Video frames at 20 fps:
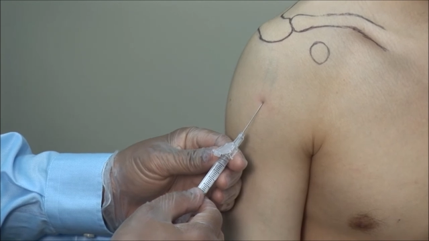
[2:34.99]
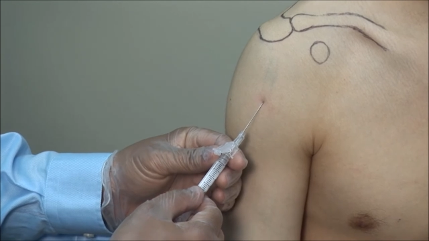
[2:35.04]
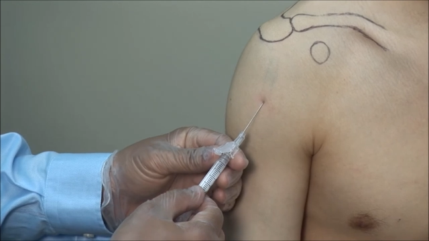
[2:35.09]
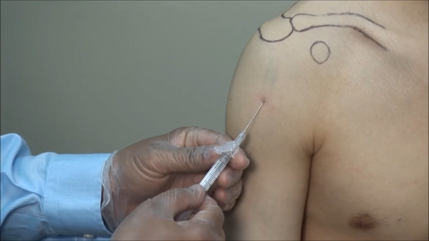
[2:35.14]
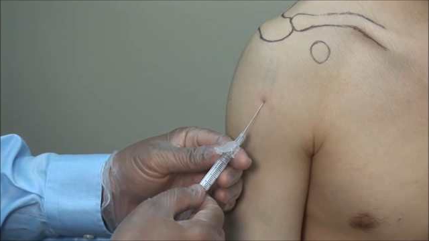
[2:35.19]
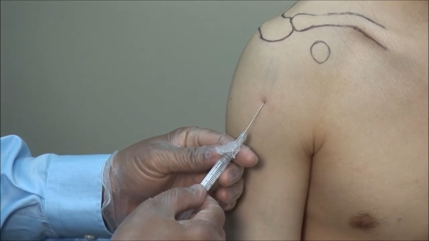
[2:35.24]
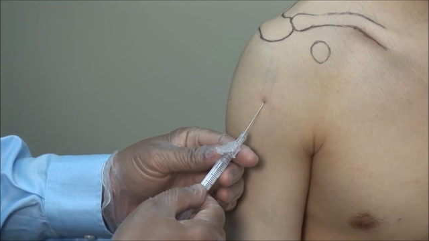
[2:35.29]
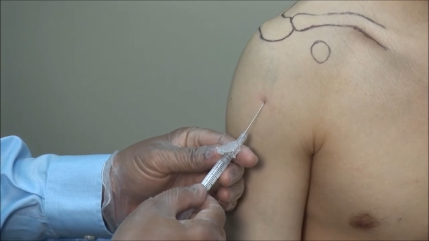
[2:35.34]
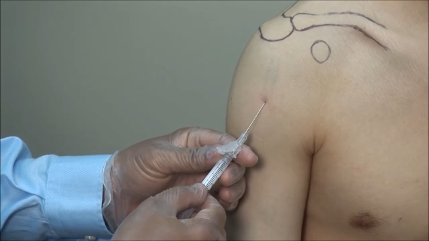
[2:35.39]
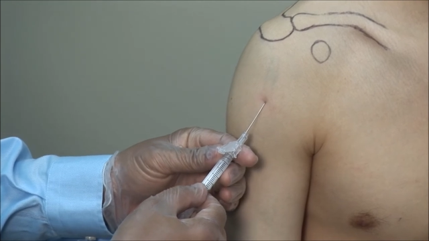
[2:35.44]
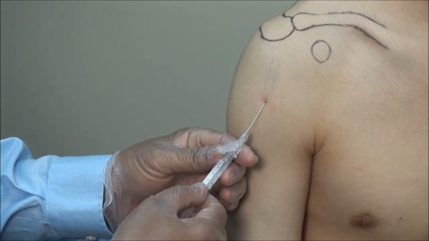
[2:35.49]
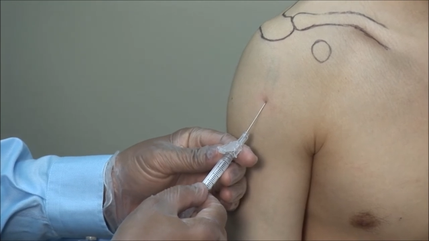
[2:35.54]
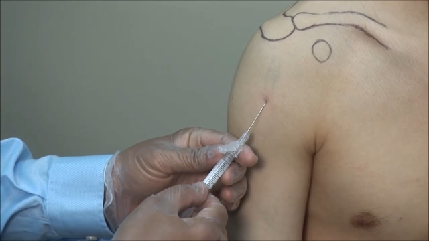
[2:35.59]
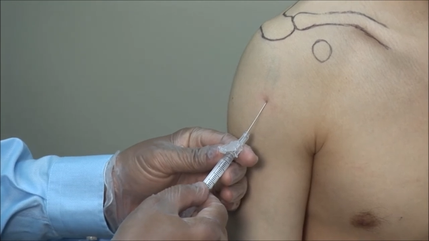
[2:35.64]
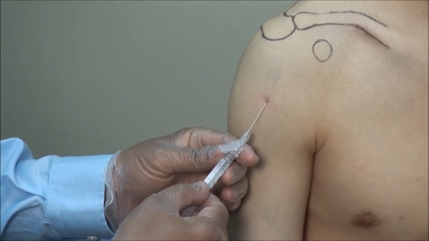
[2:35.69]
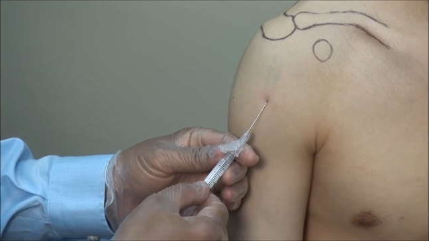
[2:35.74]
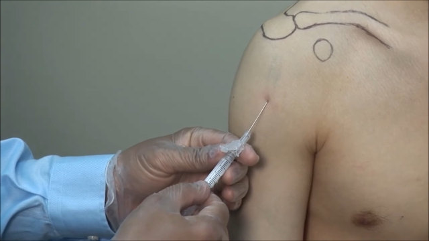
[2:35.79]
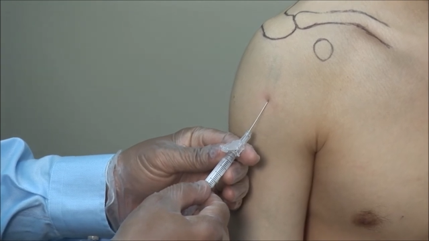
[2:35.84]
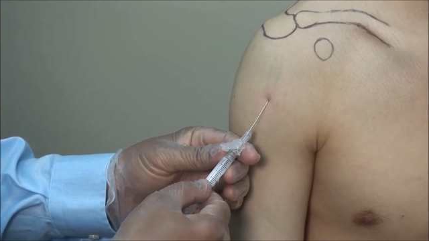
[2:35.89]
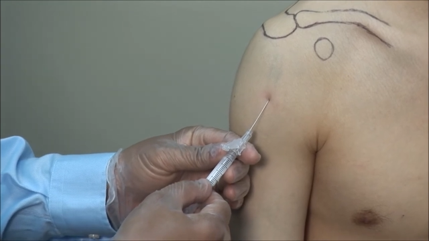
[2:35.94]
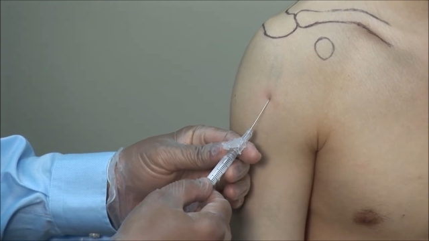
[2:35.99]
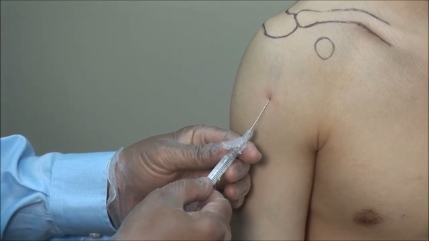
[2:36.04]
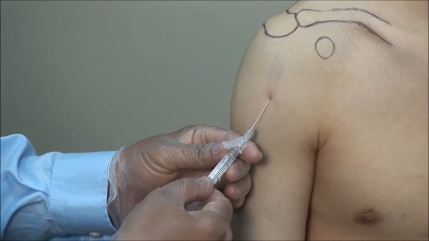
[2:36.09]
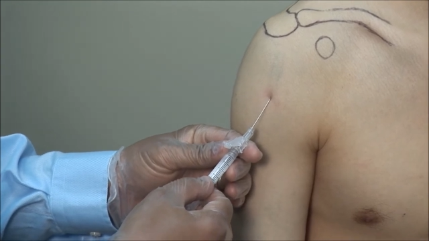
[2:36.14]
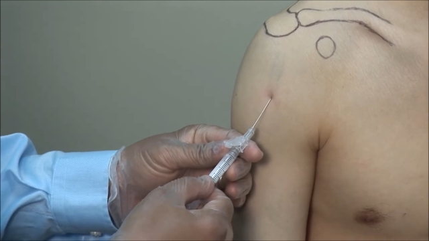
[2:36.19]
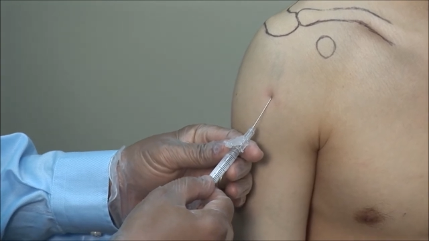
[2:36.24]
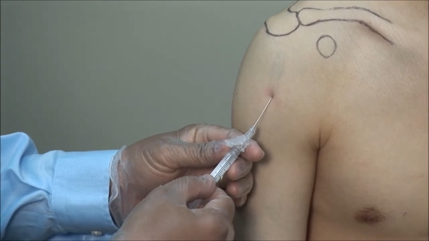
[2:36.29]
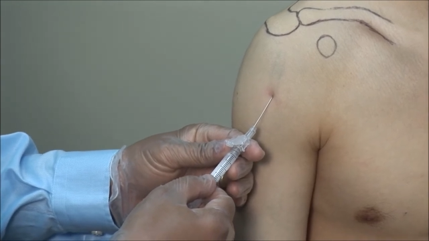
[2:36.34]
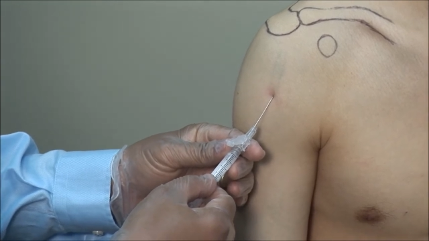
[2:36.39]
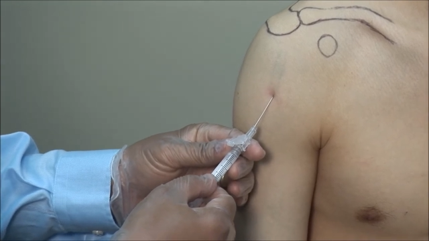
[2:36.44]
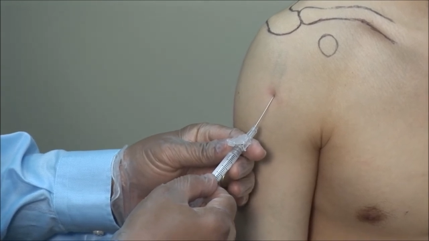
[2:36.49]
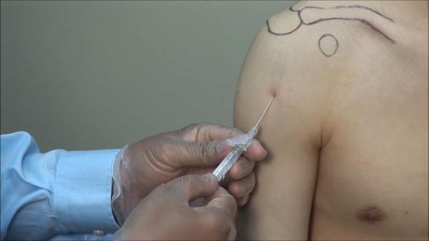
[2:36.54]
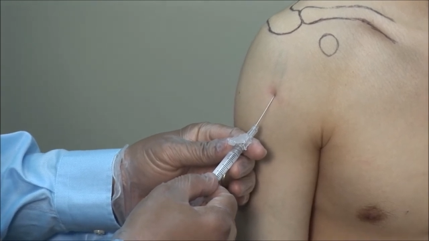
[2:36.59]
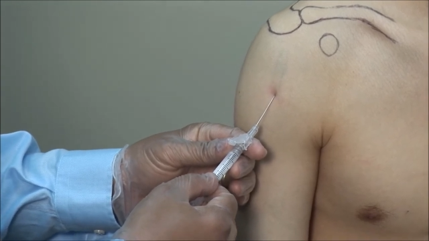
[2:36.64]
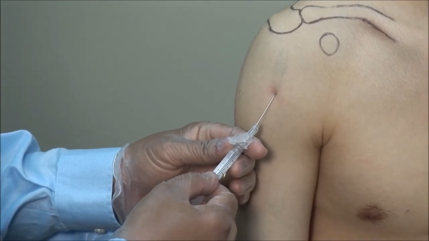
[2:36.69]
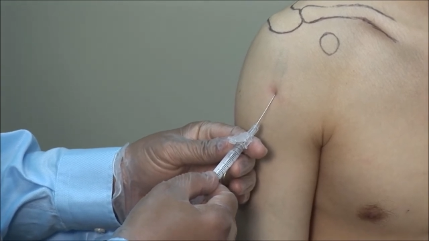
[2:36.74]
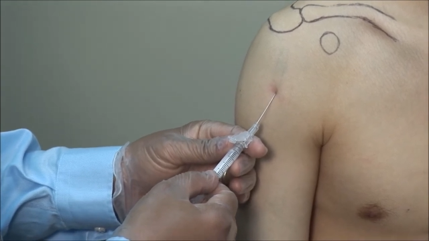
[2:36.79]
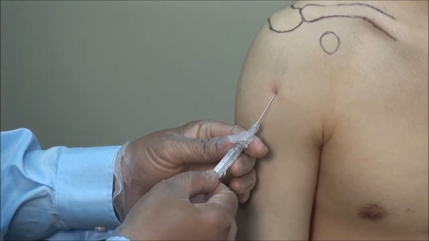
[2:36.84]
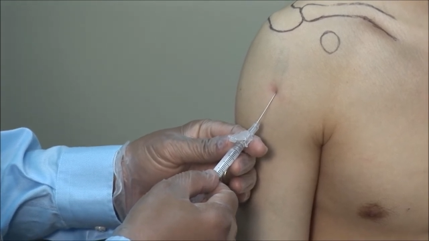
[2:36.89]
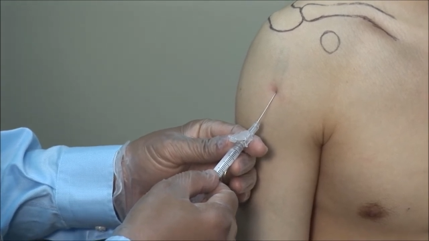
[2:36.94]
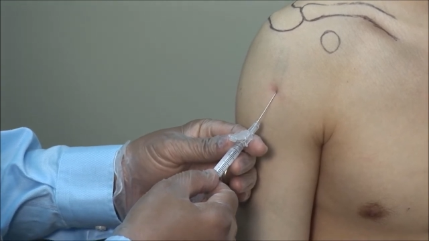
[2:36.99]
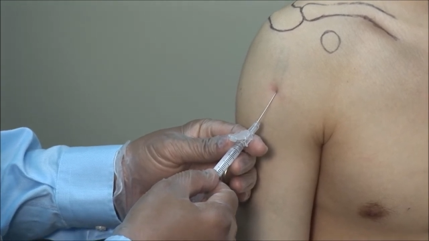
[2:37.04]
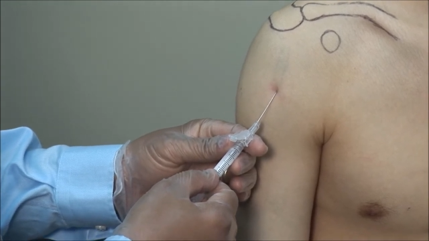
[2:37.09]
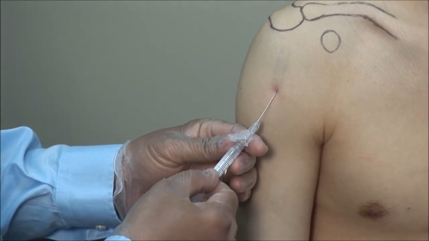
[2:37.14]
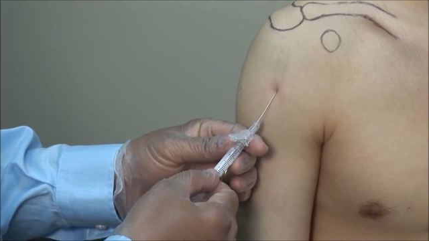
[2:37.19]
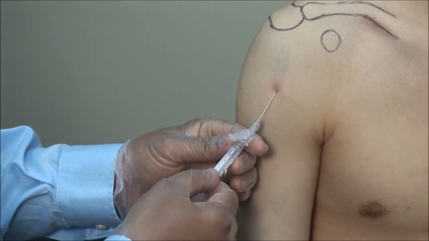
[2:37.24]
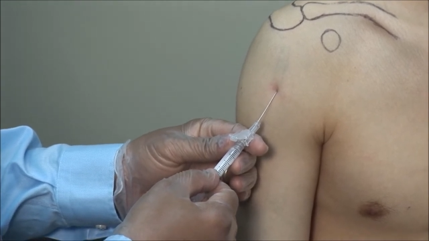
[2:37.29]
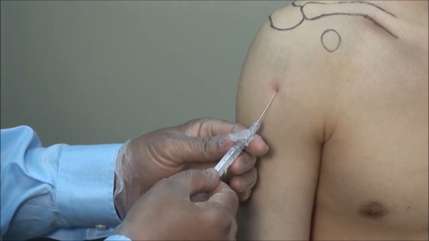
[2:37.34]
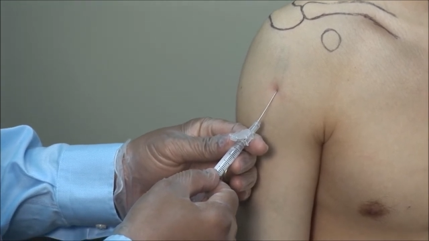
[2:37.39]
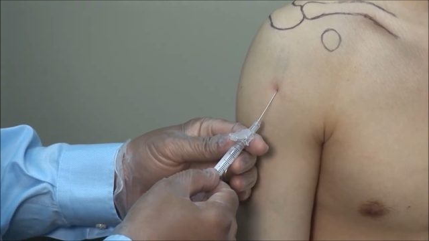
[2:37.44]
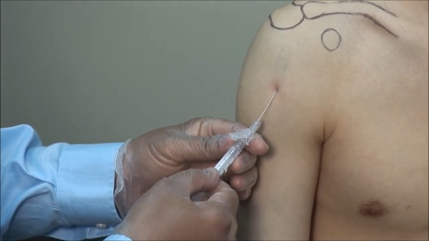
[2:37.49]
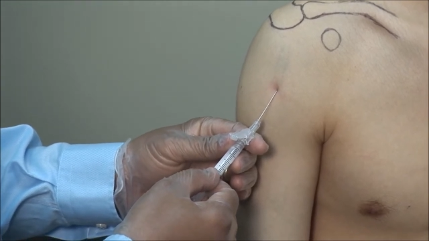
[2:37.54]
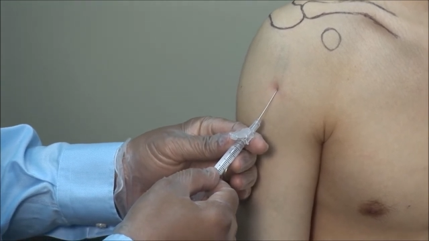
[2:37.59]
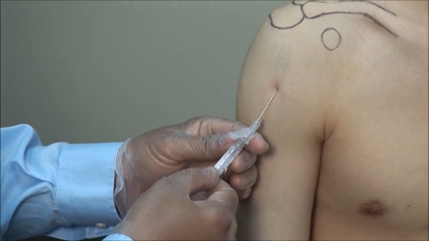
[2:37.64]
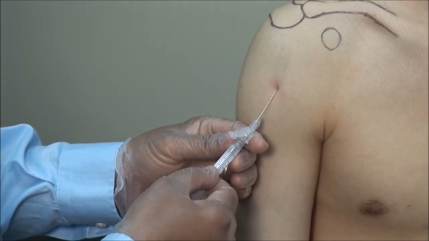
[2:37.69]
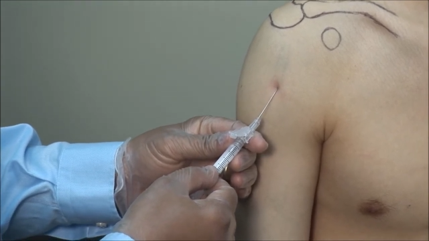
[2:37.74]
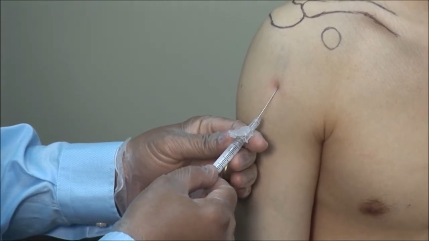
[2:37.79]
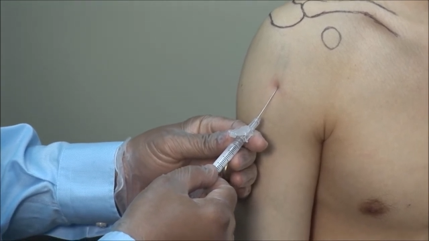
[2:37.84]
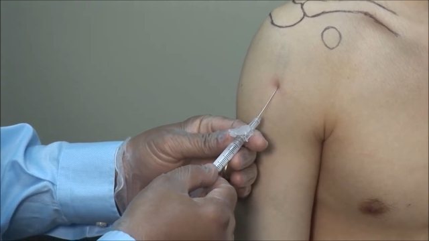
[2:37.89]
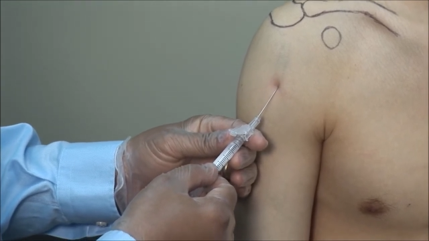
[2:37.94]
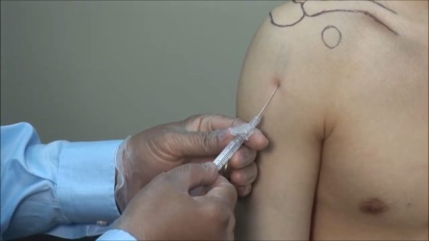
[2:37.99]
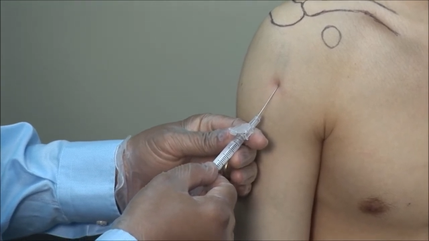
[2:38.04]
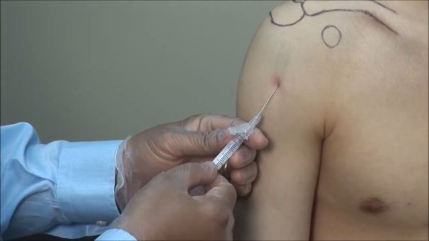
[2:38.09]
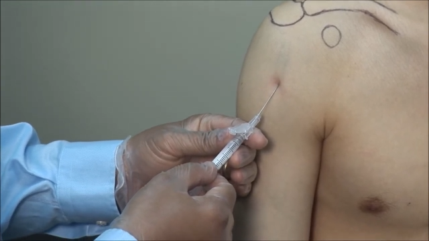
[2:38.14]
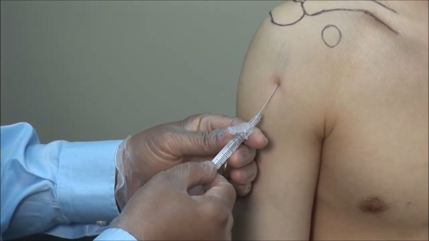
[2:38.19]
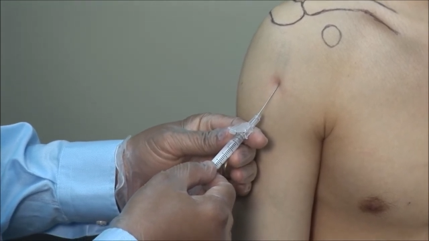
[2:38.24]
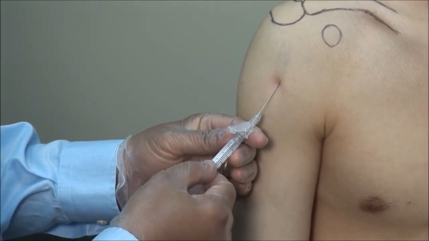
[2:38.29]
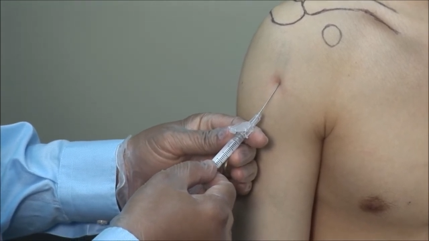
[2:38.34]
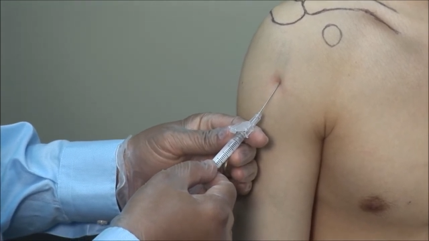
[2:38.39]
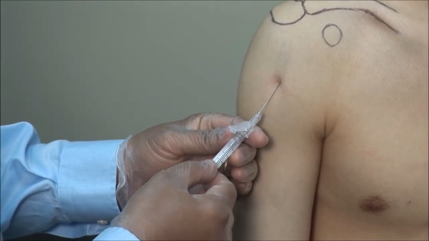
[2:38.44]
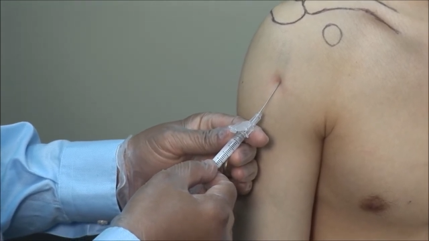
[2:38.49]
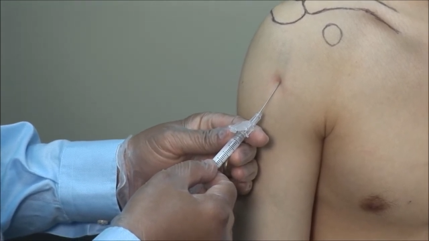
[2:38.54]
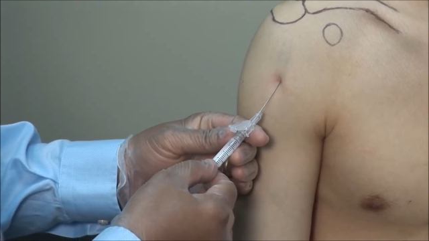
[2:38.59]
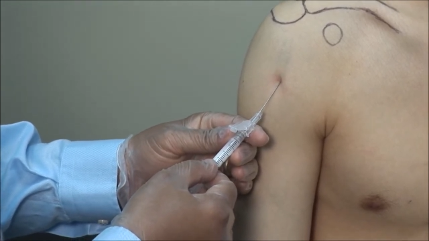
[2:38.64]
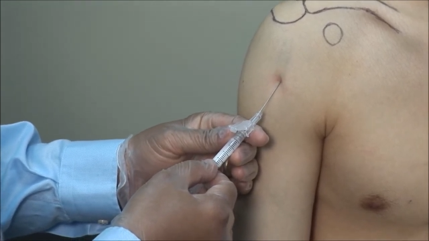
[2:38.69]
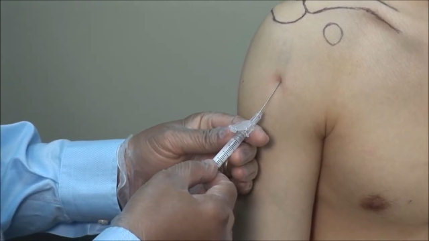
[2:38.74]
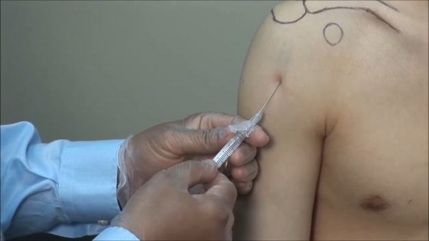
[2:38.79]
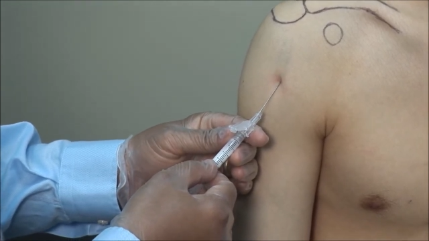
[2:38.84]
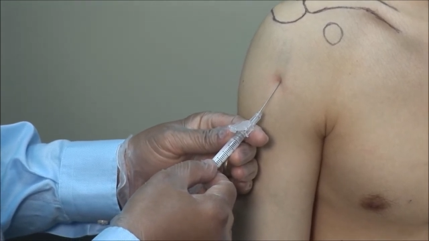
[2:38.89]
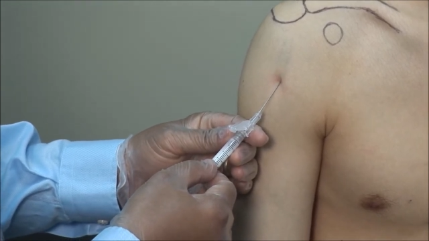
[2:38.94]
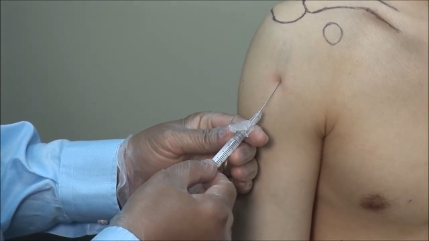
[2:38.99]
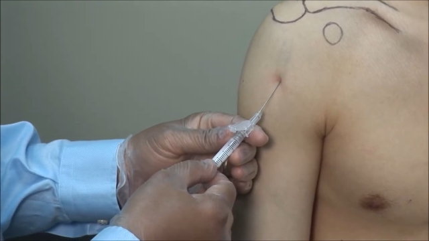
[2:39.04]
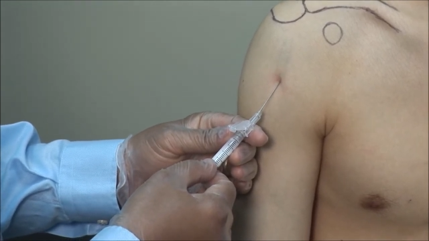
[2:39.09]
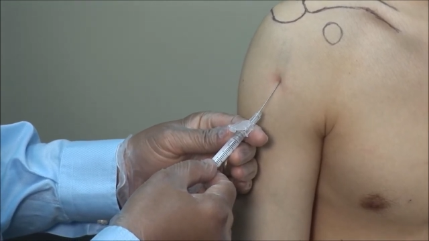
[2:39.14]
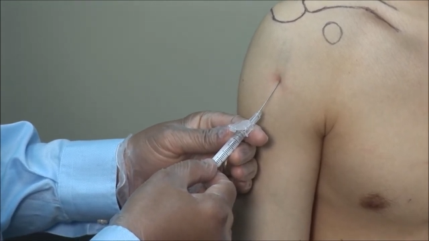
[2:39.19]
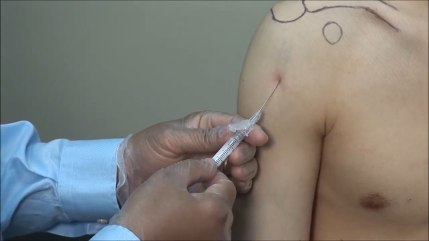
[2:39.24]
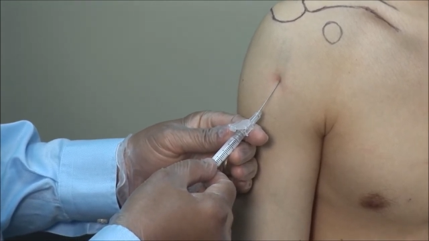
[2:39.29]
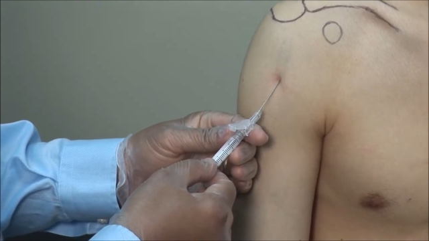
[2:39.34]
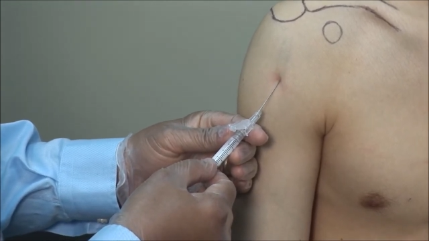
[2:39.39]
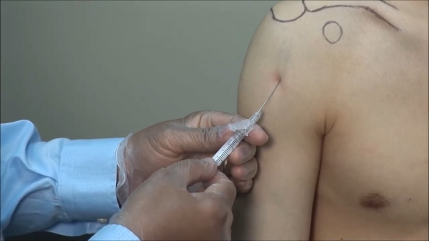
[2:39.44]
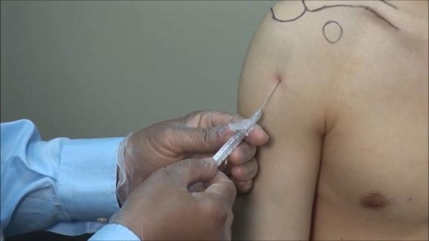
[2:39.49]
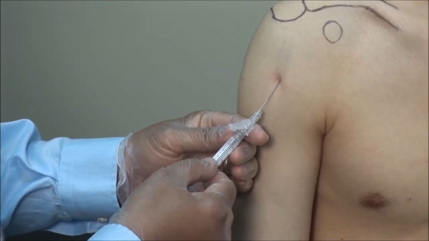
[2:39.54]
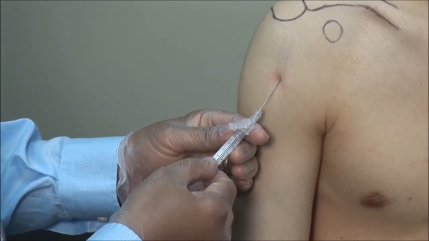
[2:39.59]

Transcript: (no speaker visible)